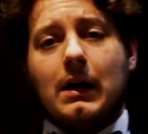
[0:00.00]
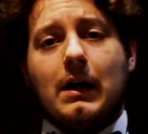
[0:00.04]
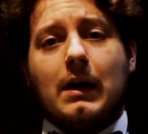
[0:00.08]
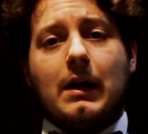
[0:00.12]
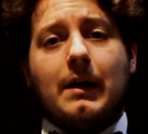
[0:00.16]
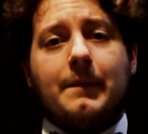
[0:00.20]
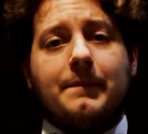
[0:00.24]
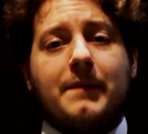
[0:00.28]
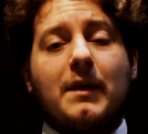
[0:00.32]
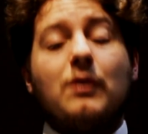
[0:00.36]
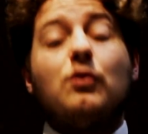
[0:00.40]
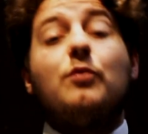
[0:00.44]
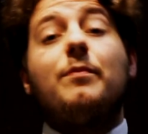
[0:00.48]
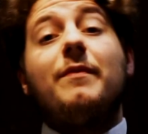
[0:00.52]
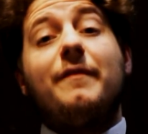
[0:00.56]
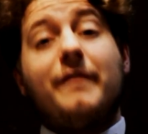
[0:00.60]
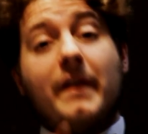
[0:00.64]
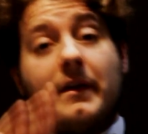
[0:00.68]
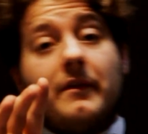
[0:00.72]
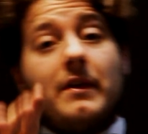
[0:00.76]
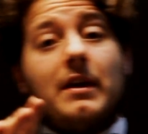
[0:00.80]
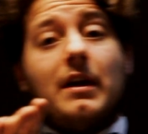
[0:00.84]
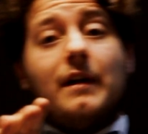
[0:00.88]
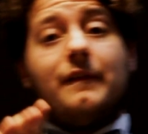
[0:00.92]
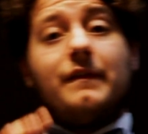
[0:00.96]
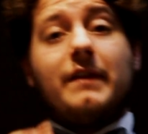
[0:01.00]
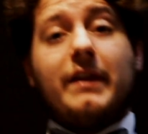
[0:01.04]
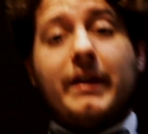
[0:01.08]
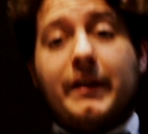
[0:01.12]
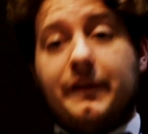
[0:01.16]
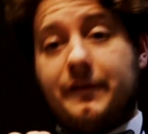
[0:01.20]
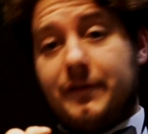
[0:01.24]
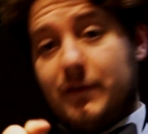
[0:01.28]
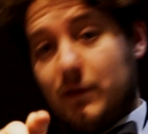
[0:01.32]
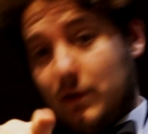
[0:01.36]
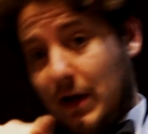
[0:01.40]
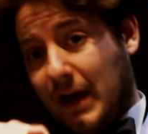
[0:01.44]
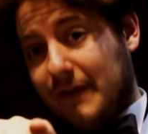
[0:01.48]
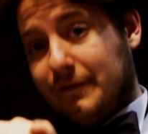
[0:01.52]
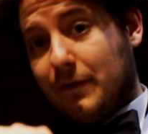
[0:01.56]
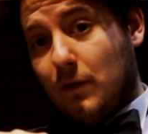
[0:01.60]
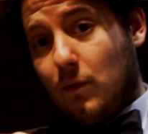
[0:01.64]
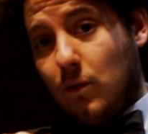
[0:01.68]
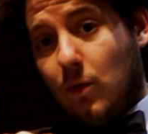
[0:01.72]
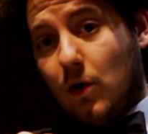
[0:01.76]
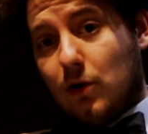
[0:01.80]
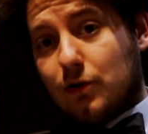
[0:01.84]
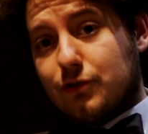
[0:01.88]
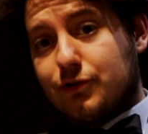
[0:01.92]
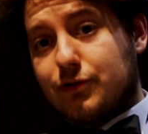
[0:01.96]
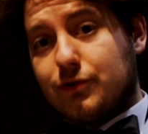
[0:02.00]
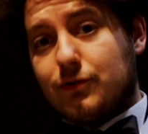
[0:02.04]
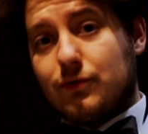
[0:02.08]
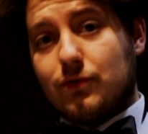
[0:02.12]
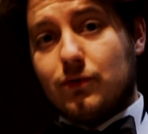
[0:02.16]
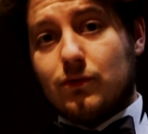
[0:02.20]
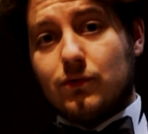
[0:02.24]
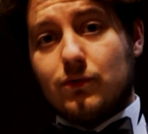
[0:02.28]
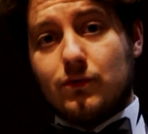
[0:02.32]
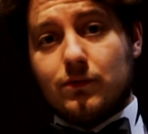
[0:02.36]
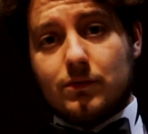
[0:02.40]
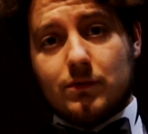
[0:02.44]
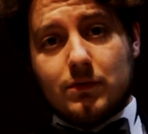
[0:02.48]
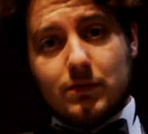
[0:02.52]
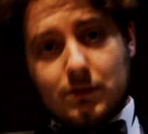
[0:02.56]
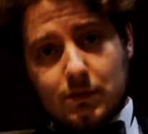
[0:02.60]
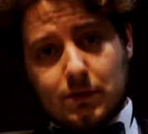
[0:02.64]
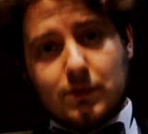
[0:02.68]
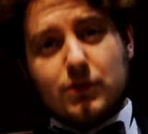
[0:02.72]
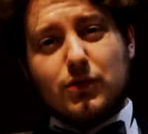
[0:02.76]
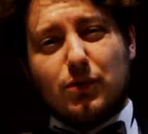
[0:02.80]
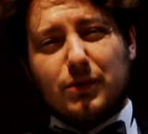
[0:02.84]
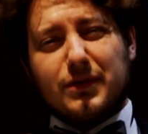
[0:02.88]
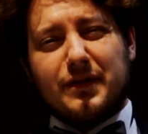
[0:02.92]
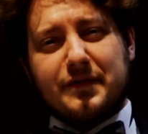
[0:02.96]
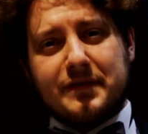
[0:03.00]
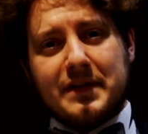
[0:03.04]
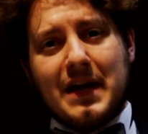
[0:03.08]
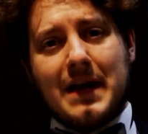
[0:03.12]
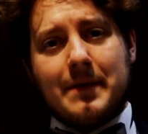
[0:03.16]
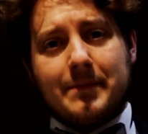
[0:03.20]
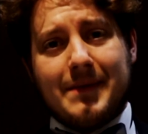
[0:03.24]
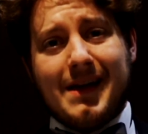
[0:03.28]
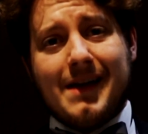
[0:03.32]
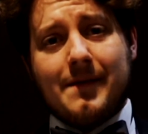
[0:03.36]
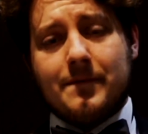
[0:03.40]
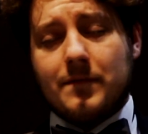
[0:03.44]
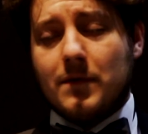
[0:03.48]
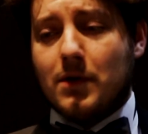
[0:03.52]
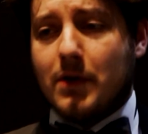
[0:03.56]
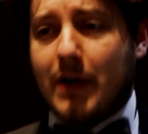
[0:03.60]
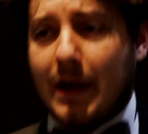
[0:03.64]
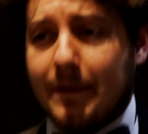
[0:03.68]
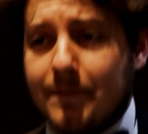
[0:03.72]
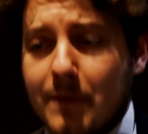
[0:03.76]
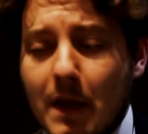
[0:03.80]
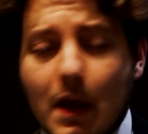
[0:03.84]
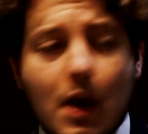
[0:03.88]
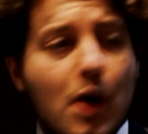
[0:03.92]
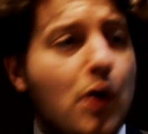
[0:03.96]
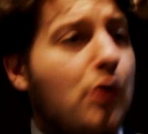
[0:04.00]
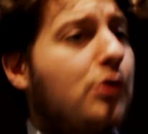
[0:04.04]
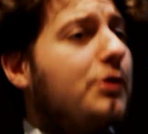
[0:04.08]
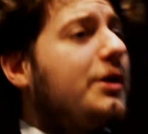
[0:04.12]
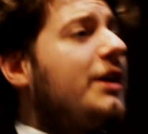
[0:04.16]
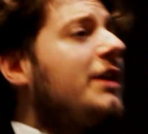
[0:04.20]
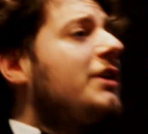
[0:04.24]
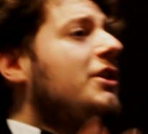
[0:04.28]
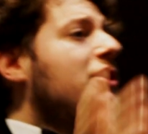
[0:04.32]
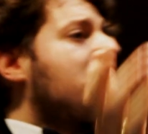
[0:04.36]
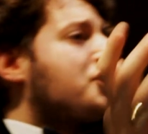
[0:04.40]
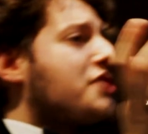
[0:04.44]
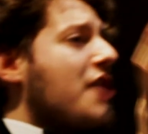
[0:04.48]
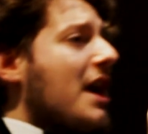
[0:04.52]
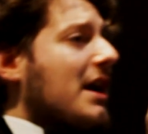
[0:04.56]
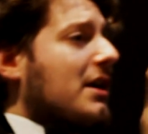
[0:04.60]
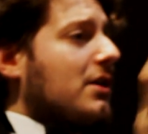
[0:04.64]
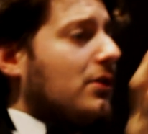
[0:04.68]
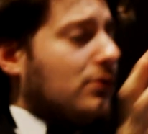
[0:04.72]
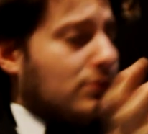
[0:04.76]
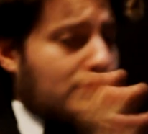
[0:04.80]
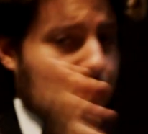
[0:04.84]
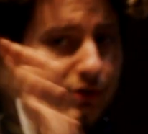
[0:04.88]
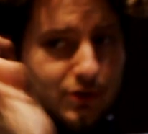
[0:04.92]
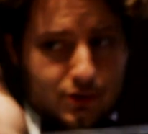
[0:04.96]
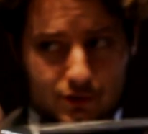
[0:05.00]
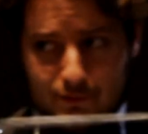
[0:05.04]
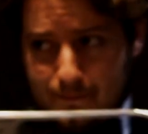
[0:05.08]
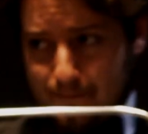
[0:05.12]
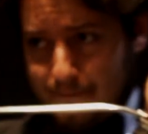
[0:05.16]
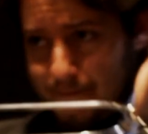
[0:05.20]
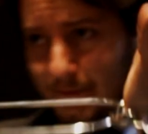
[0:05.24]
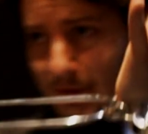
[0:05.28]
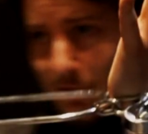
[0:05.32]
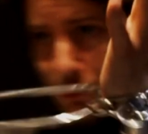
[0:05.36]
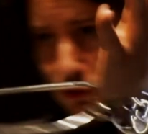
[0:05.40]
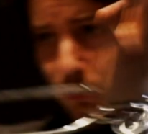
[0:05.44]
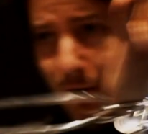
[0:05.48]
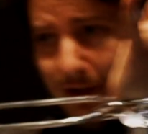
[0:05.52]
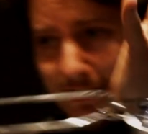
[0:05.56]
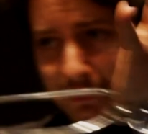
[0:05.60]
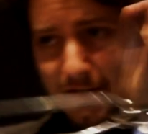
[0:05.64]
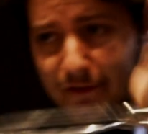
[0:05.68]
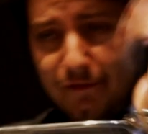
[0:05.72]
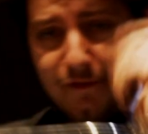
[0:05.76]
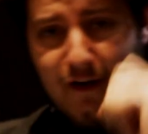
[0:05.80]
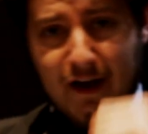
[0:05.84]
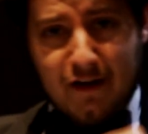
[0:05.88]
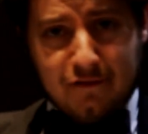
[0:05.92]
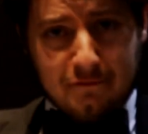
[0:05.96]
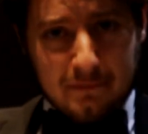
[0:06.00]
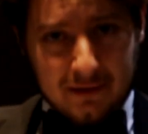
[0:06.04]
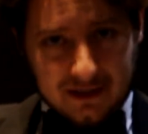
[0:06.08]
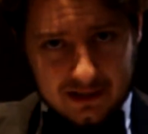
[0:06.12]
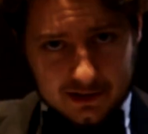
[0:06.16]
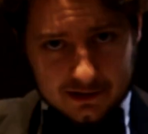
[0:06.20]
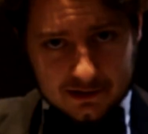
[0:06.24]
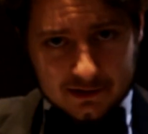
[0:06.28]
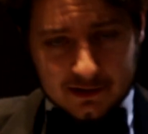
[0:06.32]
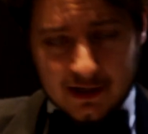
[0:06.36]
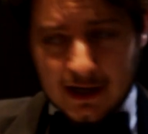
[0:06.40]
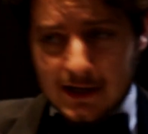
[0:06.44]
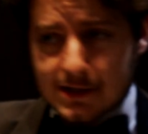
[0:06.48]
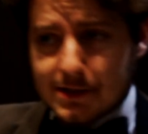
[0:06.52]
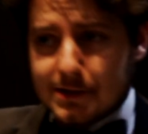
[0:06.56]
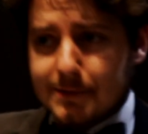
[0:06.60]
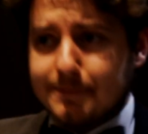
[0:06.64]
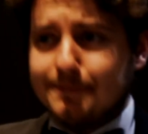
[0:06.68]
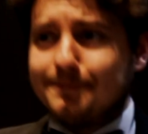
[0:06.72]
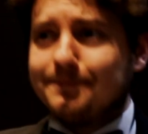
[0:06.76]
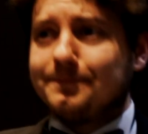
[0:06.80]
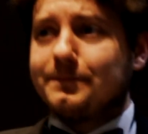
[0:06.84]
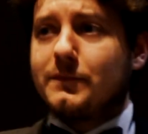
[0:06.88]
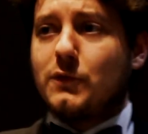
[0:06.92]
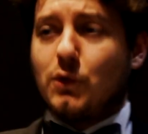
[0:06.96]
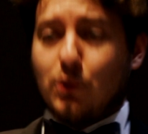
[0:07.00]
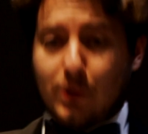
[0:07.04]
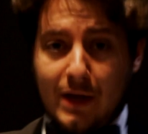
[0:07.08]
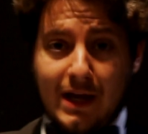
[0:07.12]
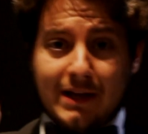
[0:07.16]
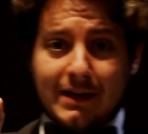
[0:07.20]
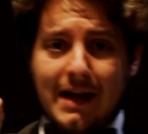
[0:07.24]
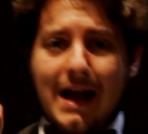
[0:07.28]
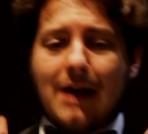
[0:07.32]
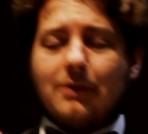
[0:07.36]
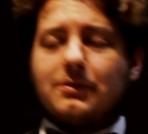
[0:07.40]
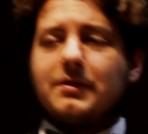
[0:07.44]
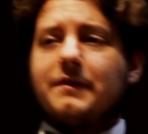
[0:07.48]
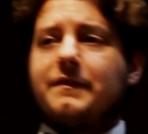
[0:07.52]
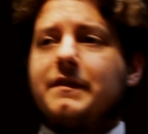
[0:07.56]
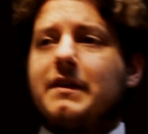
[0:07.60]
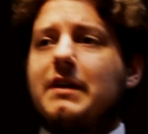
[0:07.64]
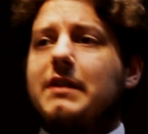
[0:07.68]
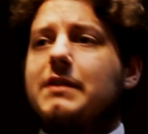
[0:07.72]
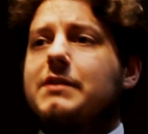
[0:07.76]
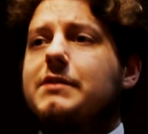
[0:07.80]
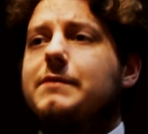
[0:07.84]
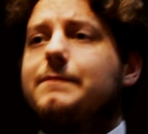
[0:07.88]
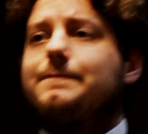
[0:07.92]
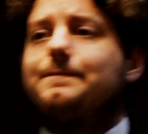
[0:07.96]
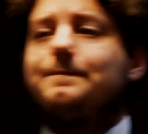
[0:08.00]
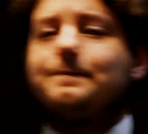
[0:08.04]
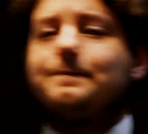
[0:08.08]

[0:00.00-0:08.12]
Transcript: It would be very lovely if you have a watch to sort of time, yeah? Okay. Houdini shackles, 25 minutes, yes? To get out of these.